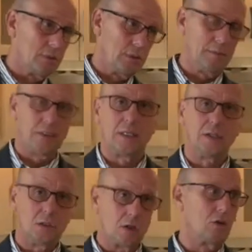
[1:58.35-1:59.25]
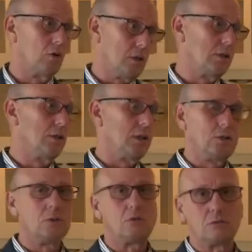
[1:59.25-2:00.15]
I mean,
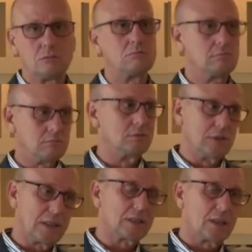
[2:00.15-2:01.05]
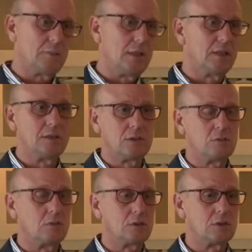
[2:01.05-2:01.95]
and you had to come
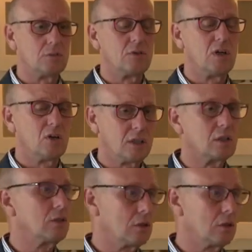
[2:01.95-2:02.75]
in with a very